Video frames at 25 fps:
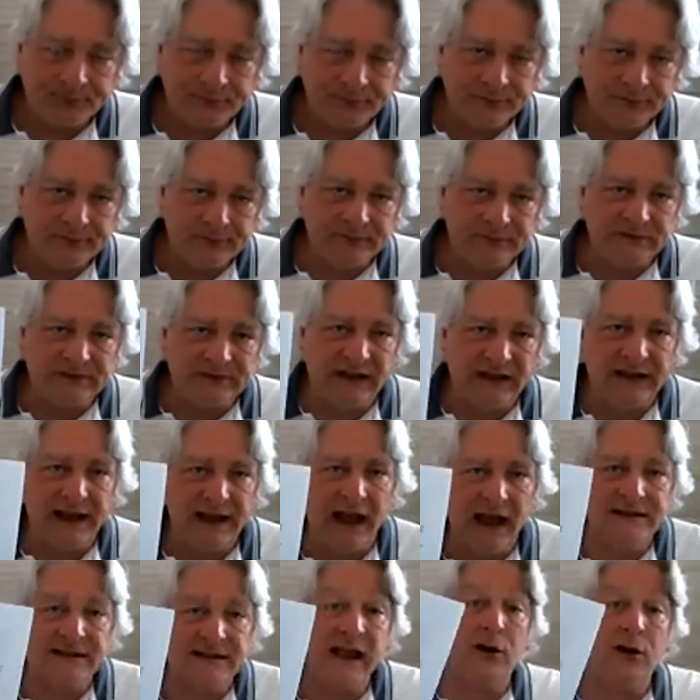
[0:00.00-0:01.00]
It has a
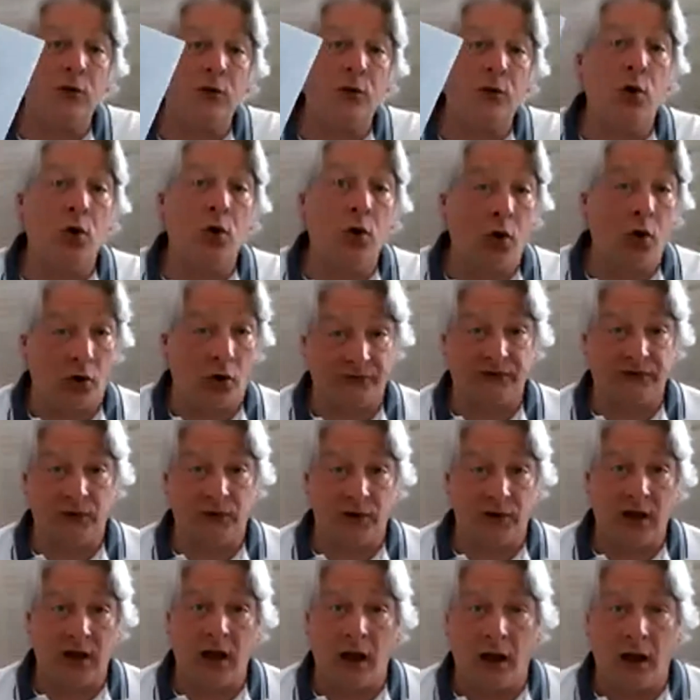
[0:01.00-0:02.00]
lot of rules
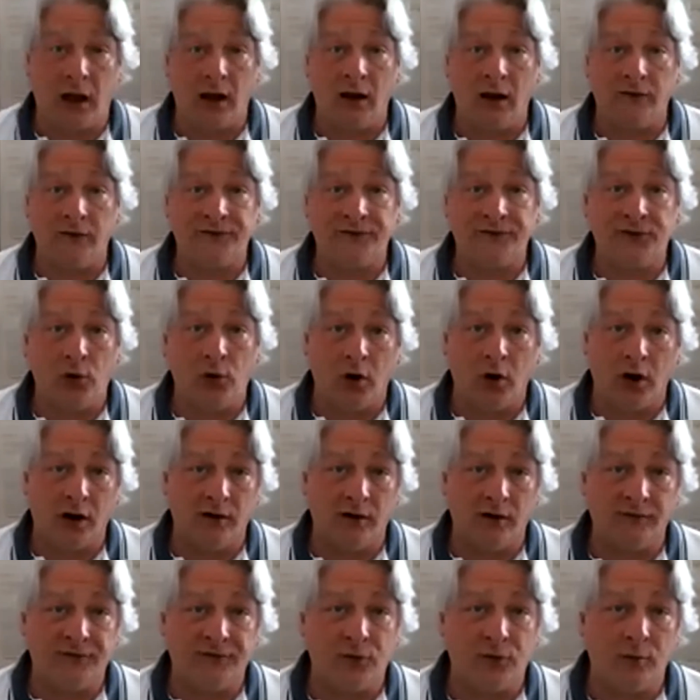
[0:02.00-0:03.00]
for
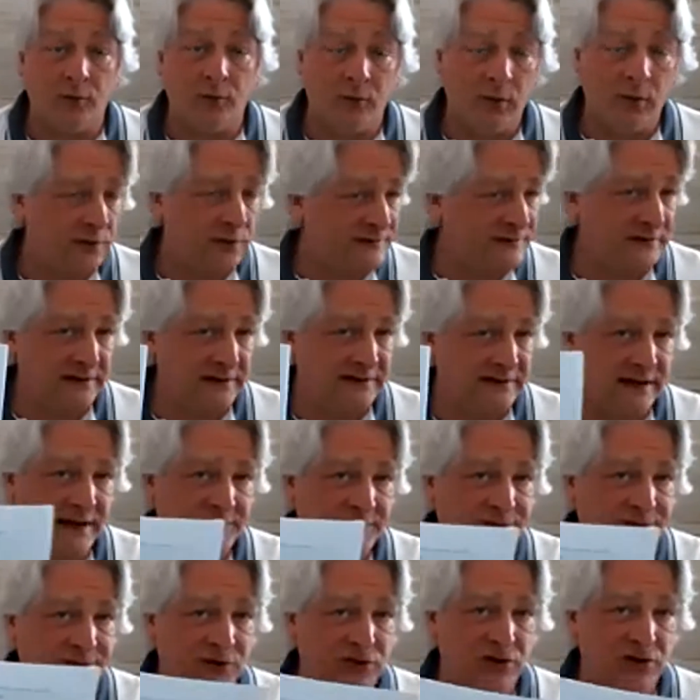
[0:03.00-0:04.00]
mostly science
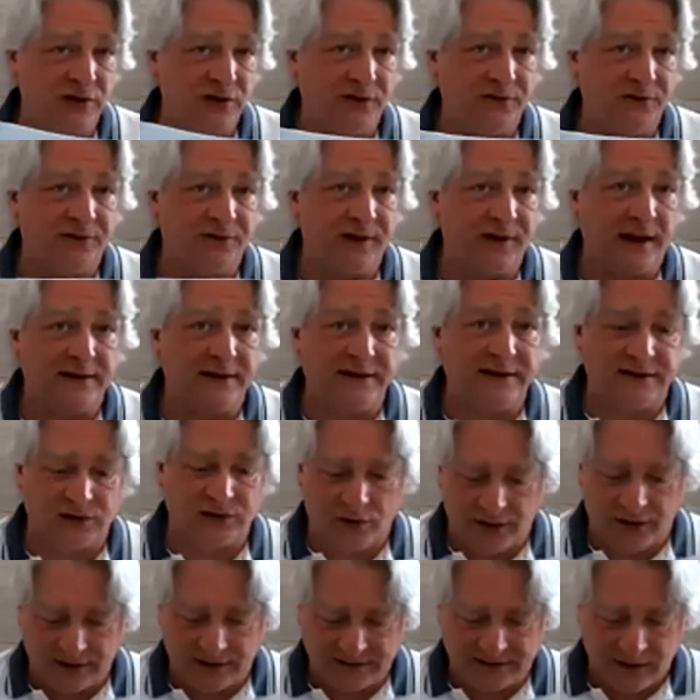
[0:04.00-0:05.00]
fiction and fantasy stories.
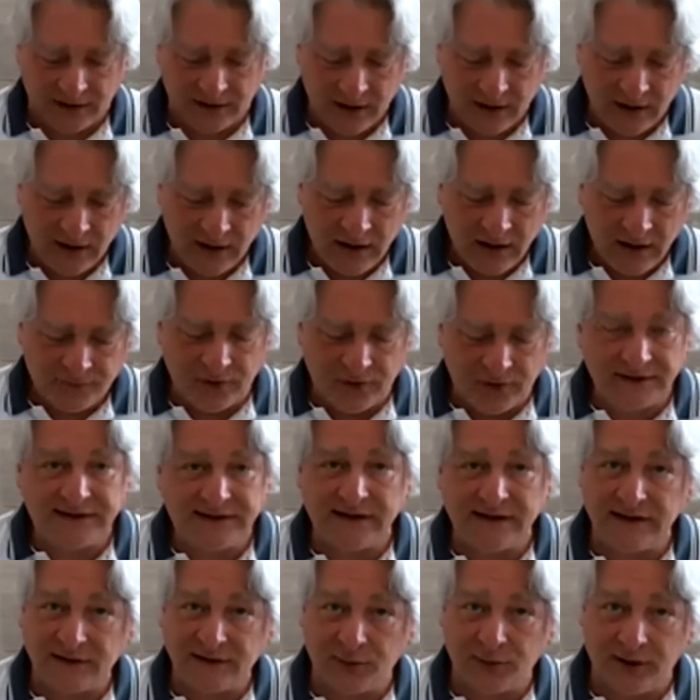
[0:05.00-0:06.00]
For instance, when
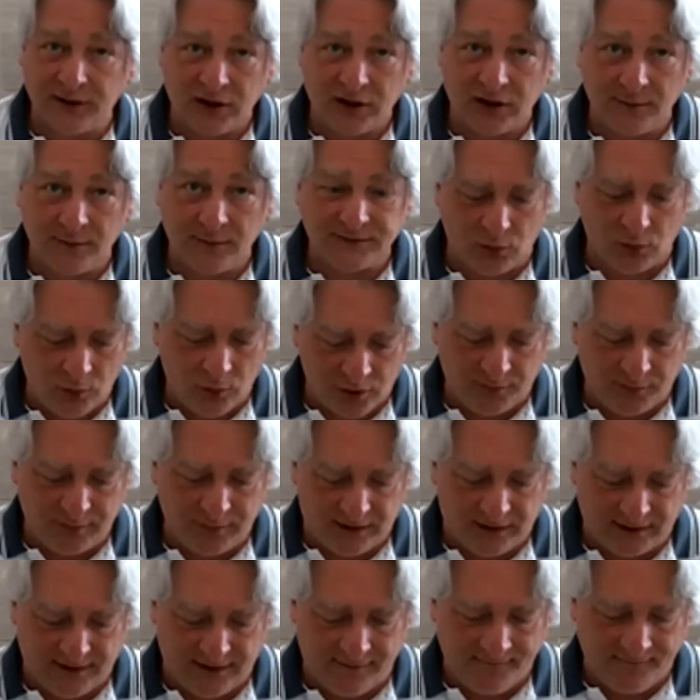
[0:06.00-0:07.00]
it comes to world
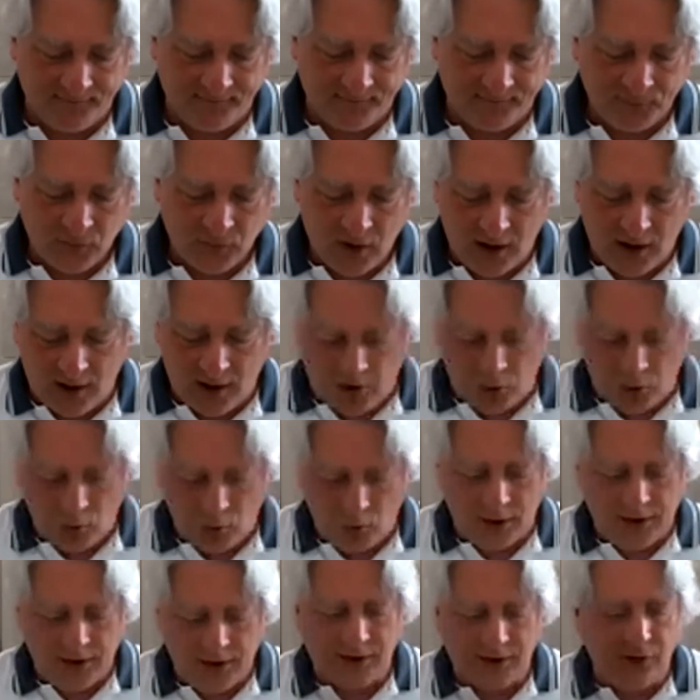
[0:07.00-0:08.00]
building, one
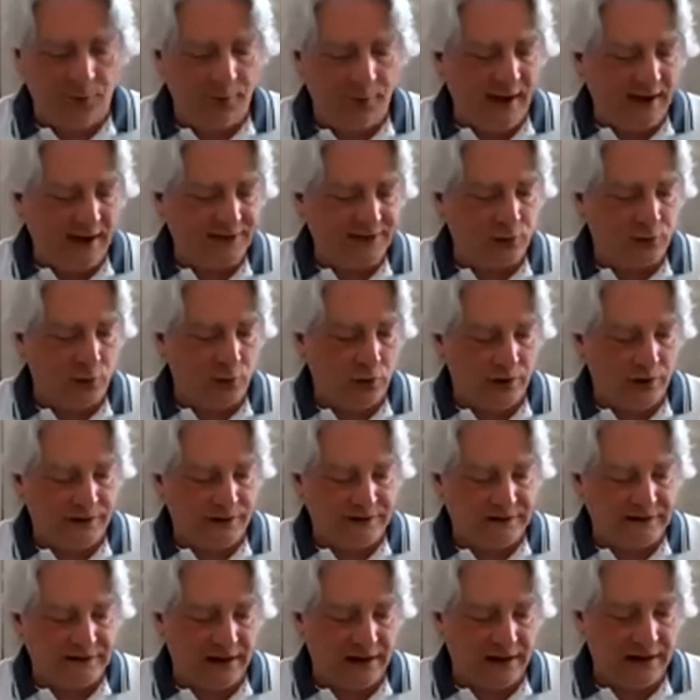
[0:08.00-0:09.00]
of the best rules
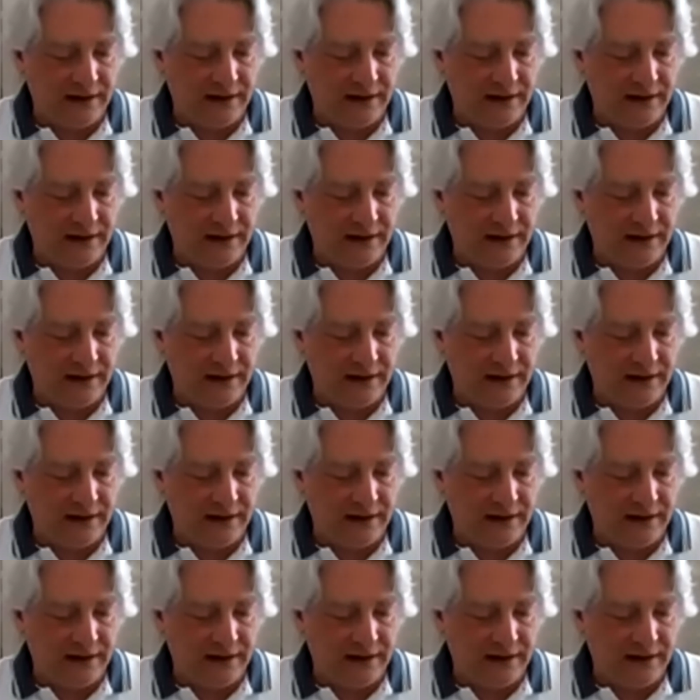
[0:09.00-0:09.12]
is